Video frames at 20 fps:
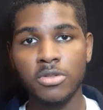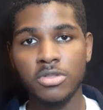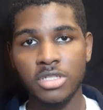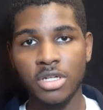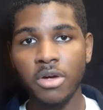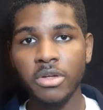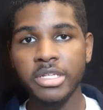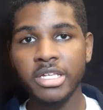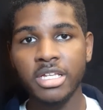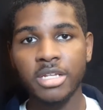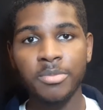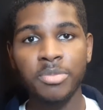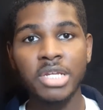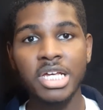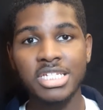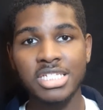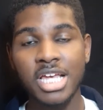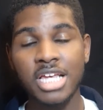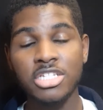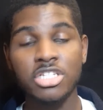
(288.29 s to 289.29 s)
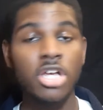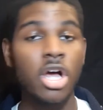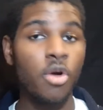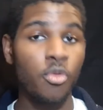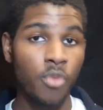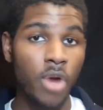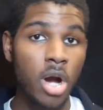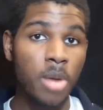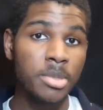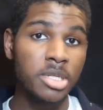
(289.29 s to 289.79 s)
The only other place I saw
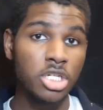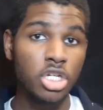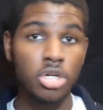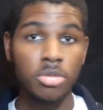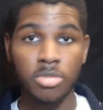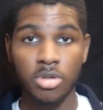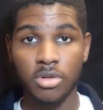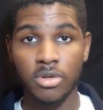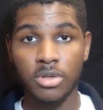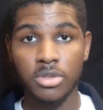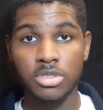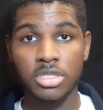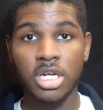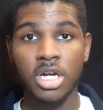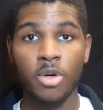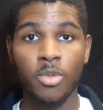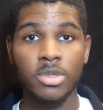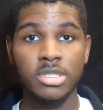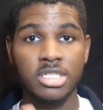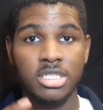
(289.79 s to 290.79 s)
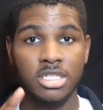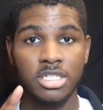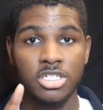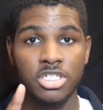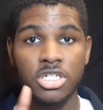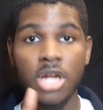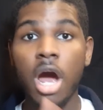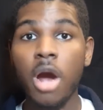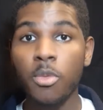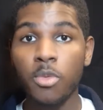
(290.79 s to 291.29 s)
Roman numerals was in the
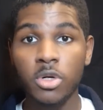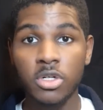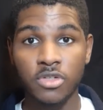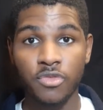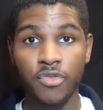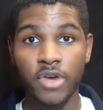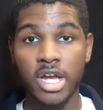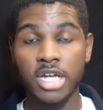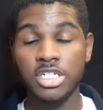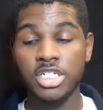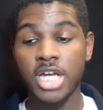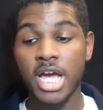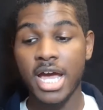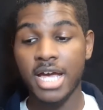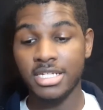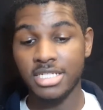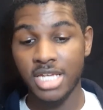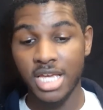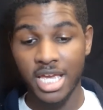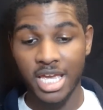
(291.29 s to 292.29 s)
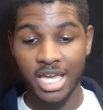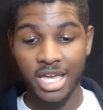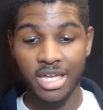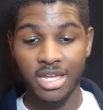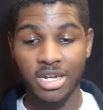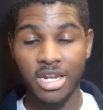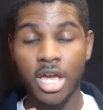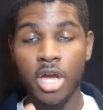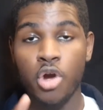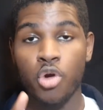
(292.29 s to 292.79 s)
Star Wars franchise and